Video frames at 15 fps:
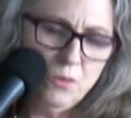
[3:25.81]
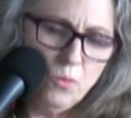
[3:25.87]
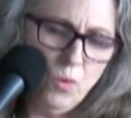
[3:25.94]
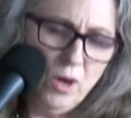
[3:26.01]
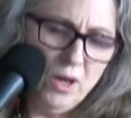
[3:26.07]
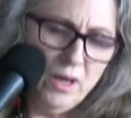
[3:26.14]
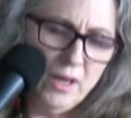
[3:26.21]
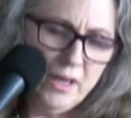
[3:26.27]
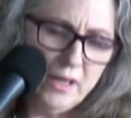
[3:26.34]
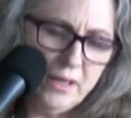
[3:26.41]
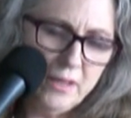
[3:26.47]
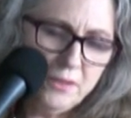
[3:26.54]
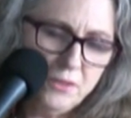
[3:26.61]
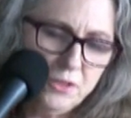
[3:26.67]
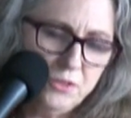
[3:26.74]
Why
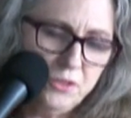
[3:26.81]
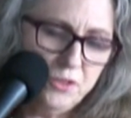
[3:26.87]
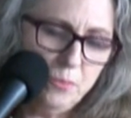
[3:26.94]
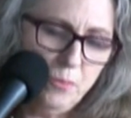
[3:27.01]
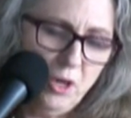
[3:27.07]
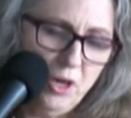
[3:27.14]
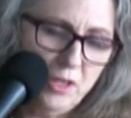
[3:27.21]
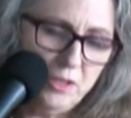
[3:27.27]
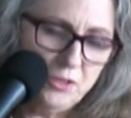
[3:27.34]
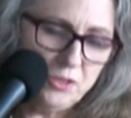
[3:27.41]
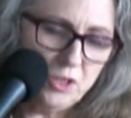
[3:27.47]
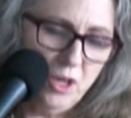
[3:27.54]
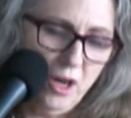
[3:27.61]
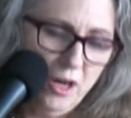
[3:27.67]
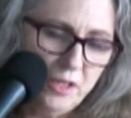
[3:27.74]
does the
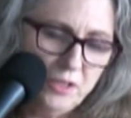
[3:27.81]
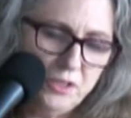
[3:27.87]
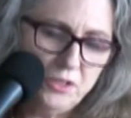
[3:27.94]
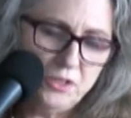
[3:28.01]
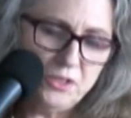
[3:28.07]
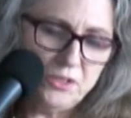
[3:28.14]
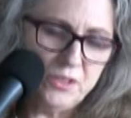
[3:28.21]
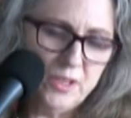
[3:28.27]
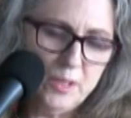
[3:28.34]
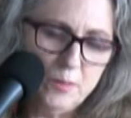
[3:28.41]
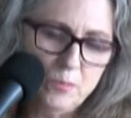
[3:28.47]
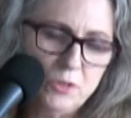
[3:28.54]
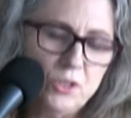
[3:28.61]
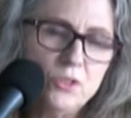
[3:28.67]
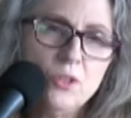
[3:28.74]
modest cottage
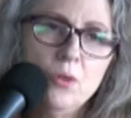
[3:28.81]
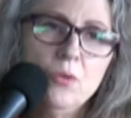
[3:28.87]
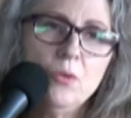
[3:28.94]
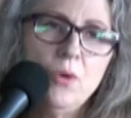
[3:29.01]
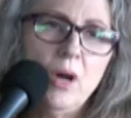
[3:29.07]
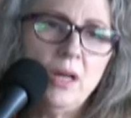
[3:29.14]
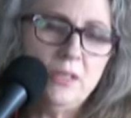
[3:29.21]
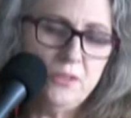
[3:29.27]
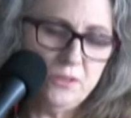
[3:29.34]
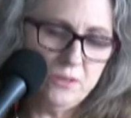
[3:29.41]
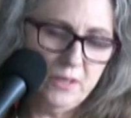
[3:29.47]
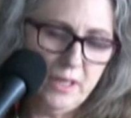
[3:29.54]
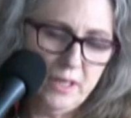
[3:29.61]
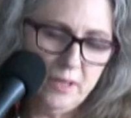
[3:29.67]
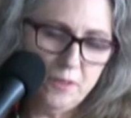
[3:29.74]
seem so
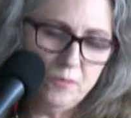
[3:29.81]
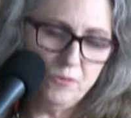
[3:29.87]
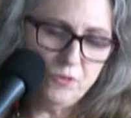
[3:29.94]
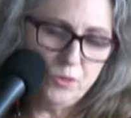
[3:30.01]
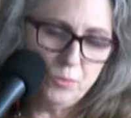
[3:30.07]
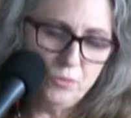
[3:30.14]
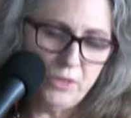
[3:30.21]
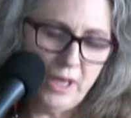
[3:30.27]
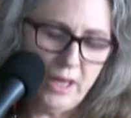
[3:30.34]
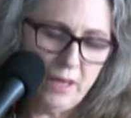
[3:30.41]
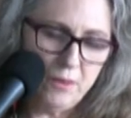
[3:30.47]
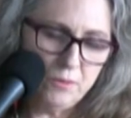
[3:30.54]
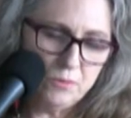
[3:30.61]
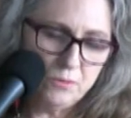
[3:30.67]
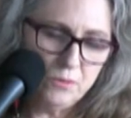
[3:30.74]
isolated from
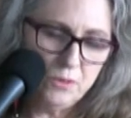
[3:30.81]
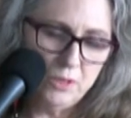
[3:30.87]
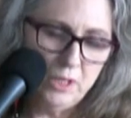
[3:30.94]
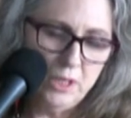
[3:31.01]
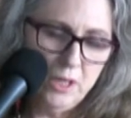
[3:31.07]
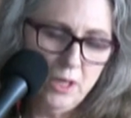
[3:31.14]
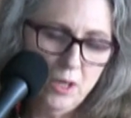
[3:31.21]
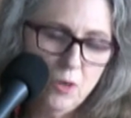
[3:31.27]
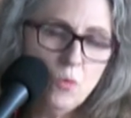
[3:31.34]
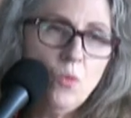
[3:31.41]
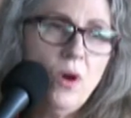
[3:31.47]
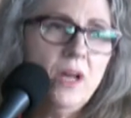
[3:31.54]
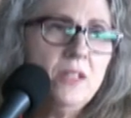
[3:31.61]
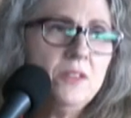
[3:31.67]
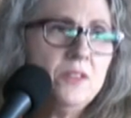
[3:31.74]
town?
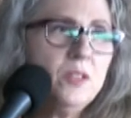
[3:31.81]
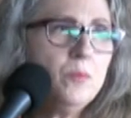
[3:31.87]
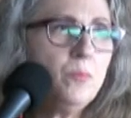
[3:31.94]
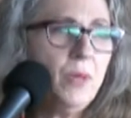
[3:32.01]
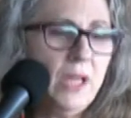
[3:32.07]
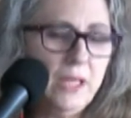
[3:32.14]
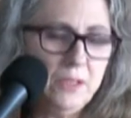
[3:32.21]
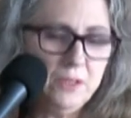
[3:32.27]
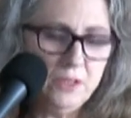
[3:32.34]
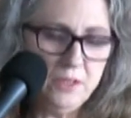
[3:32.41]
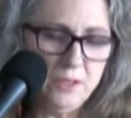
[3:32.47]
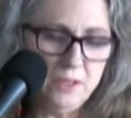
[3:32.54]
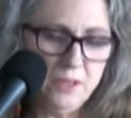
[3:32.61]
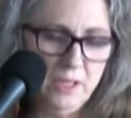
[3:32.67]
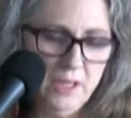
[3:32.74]
Why is it
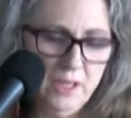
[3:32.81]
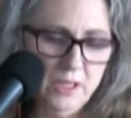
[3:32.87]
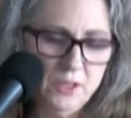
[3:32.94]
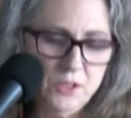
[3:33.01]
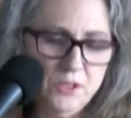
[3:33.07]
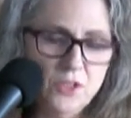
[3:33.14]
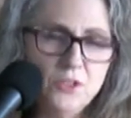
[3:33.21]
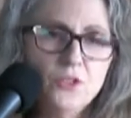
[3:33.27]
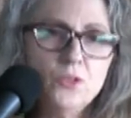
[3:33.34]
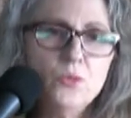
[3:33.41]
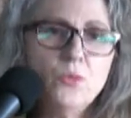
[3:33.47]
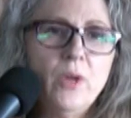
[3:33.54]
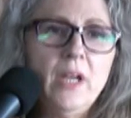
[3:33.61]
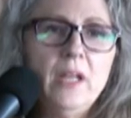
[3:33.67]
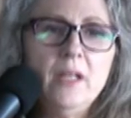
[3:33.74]
painted such a
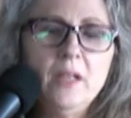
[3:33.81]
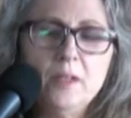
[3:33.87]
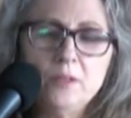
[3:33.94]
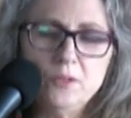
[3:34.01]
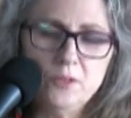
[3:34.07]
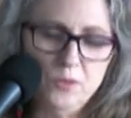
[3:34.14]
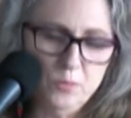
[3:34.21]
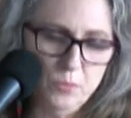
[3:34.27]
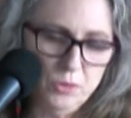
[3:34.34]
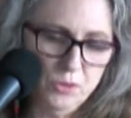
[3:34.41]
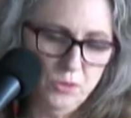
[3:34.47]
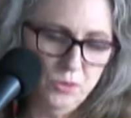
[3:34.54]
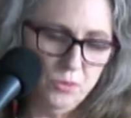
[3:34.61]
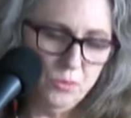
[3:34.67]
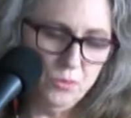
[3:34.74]
radiant
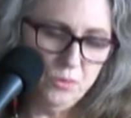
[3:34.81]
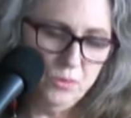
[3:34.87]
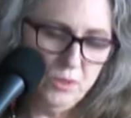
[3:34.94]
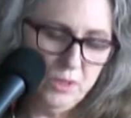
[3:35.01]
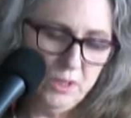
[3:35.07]
blue?